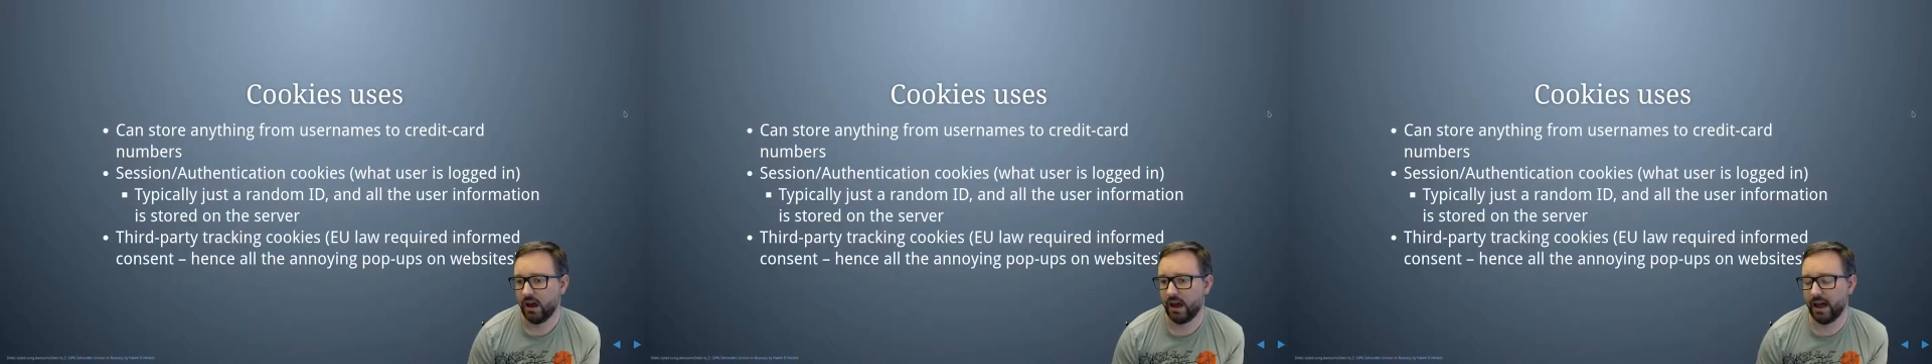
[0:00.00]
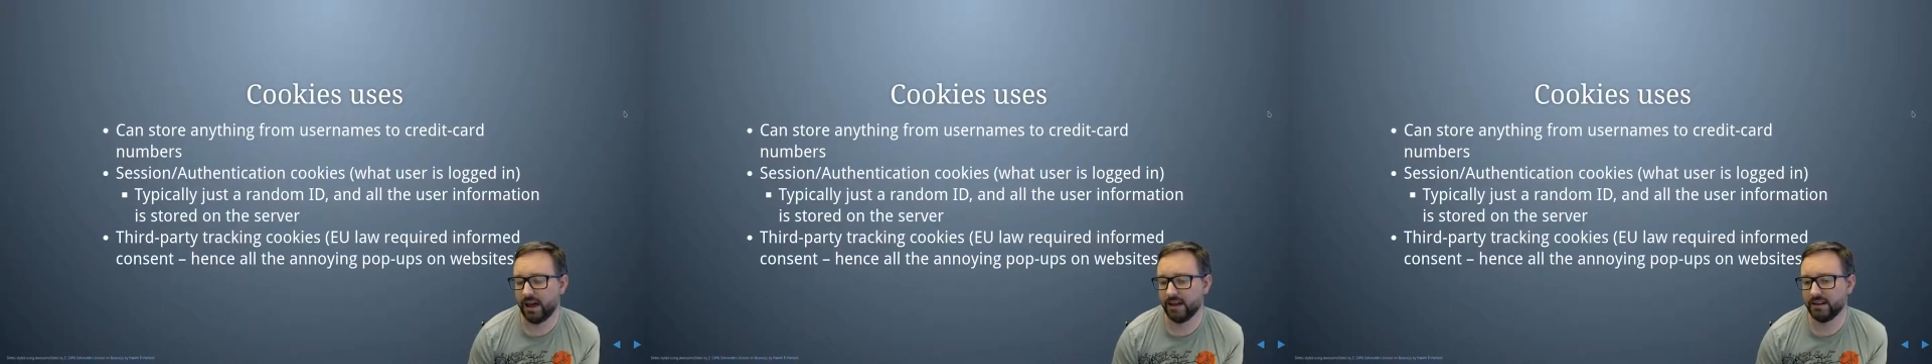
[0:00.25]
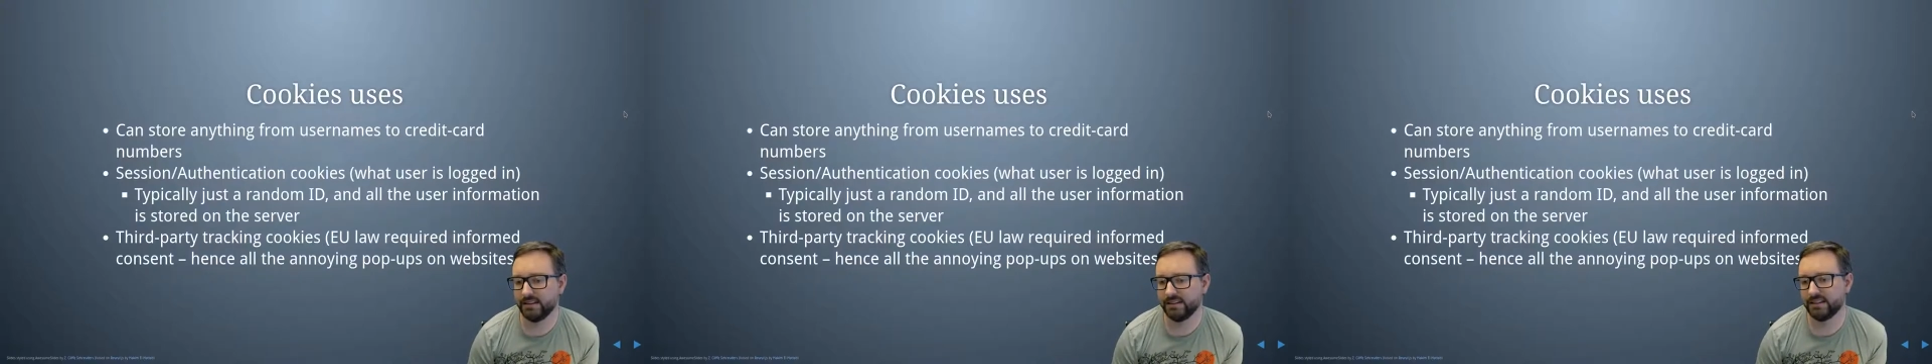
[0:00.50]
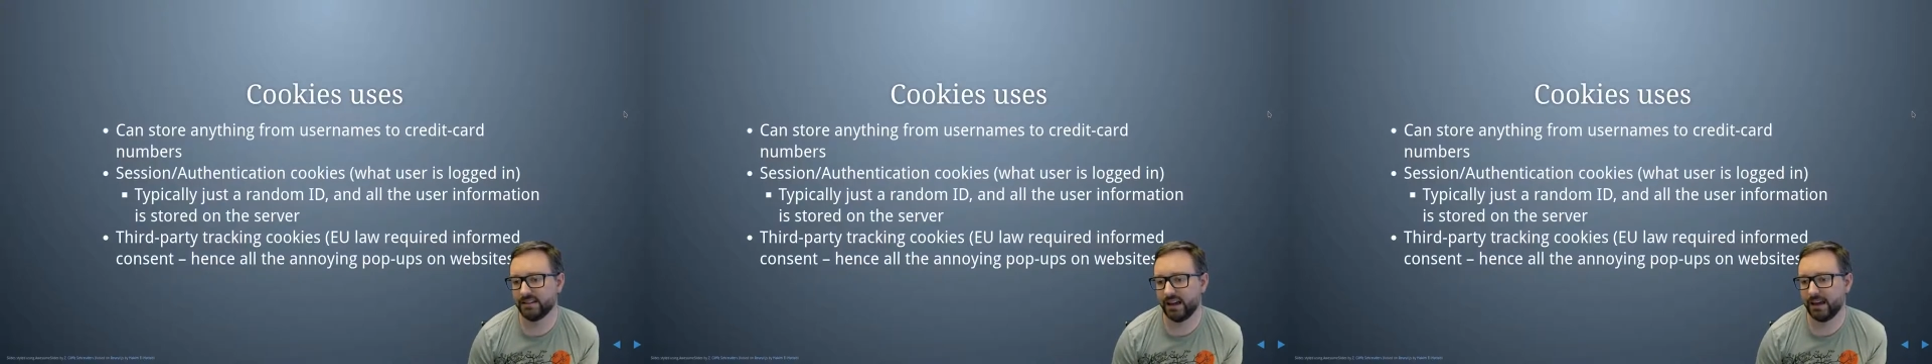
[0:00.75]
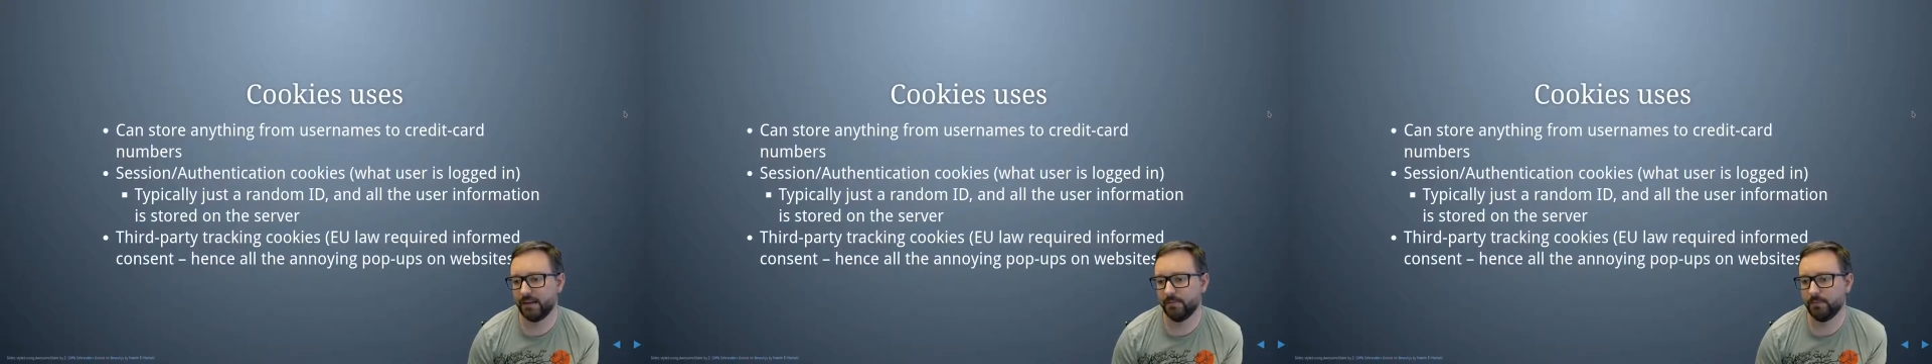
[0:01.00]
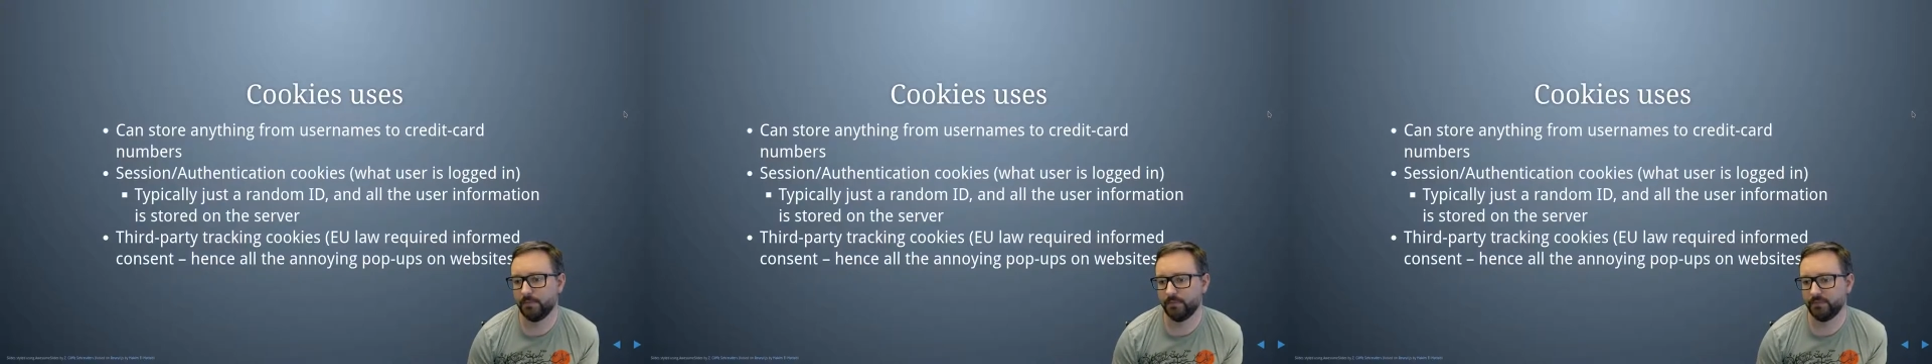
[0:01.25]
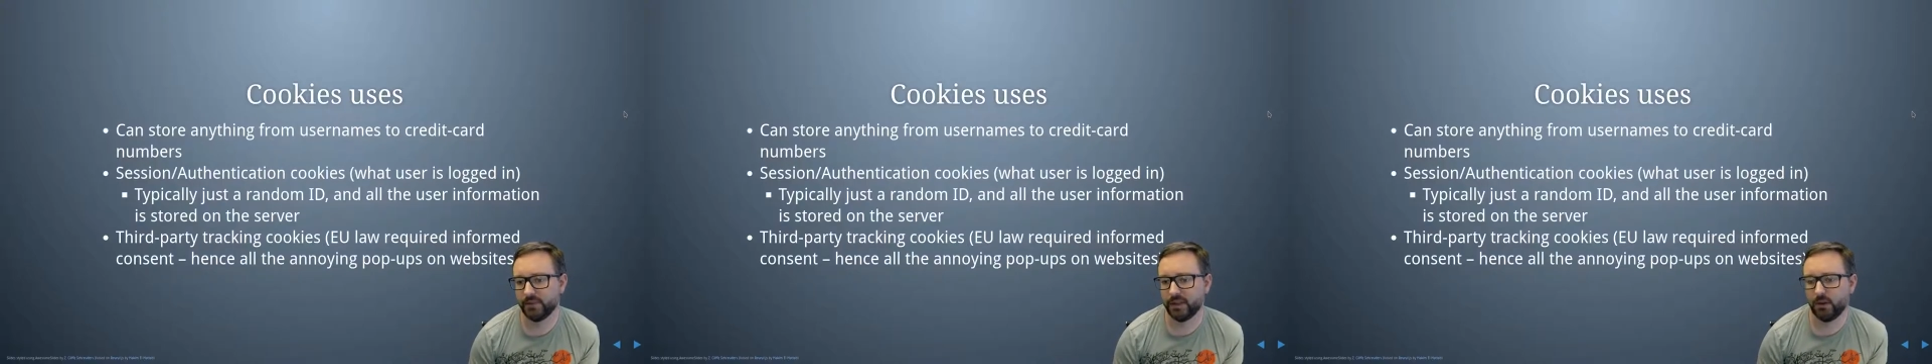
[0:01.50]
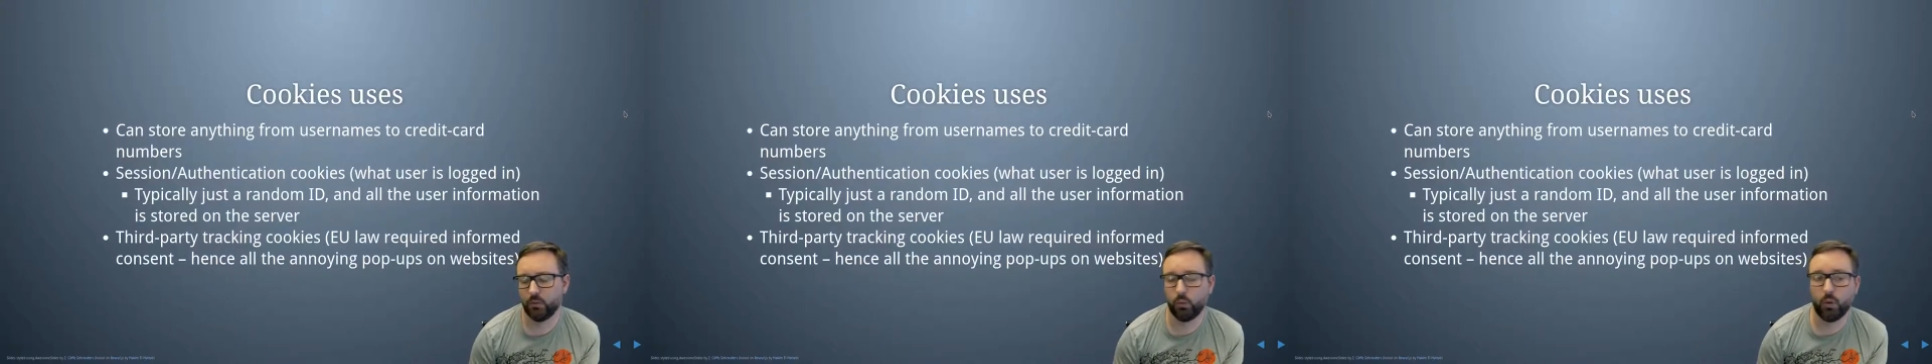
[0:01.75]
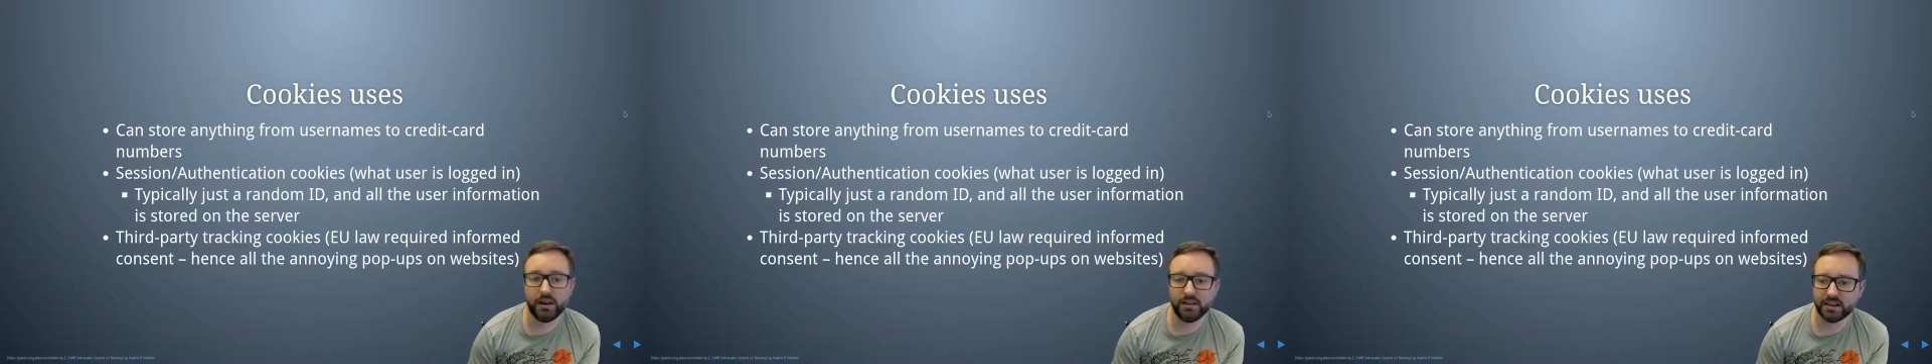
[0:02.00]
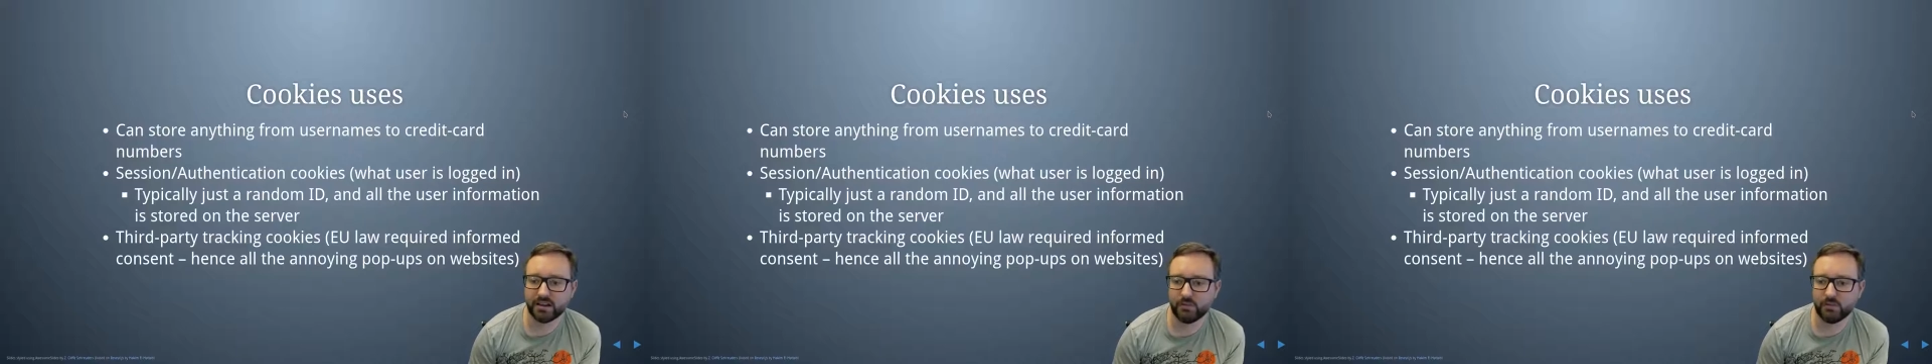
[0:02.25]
And one of the